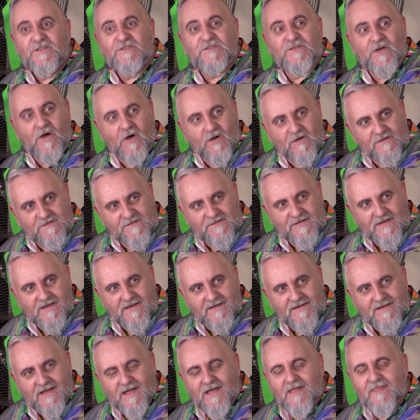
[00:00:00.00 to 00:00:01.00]

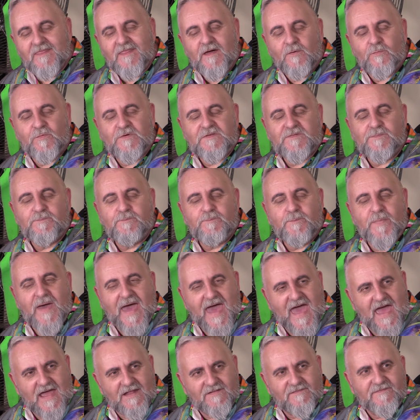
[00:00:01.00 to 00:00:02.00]
toxic, that was
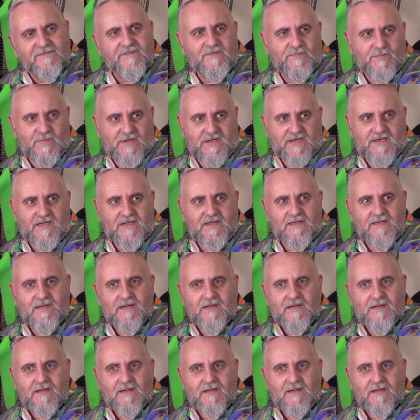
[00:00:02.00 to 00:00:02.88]
bad for me,